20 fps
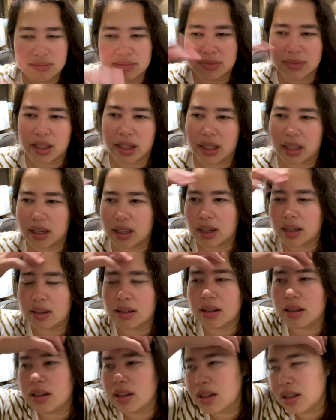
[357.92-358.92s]
like
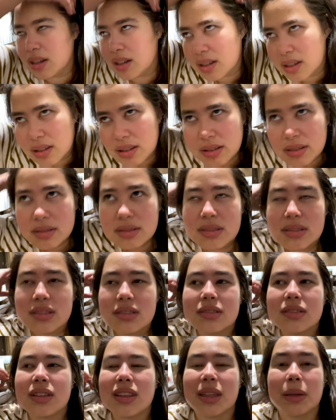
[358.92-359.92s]

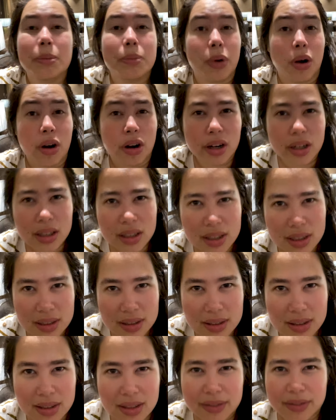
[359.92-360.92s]
theme park
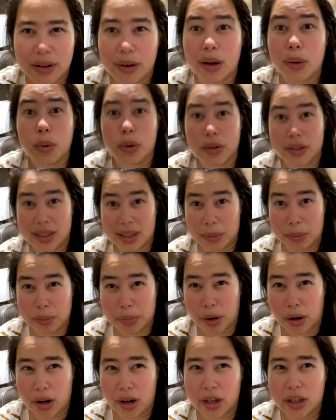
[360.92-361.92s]
Ferrari World theme
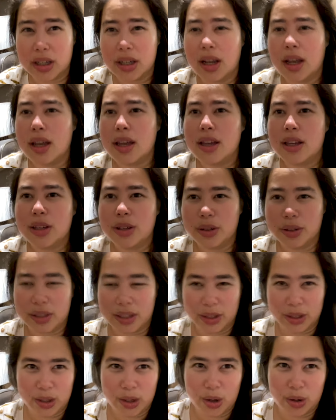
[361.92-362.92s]
park you
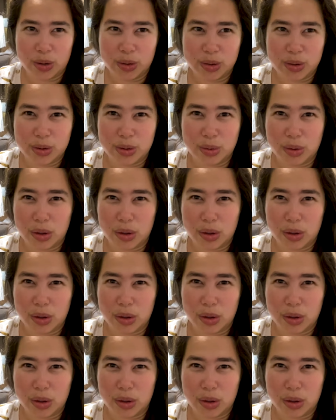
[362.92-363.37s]
can go to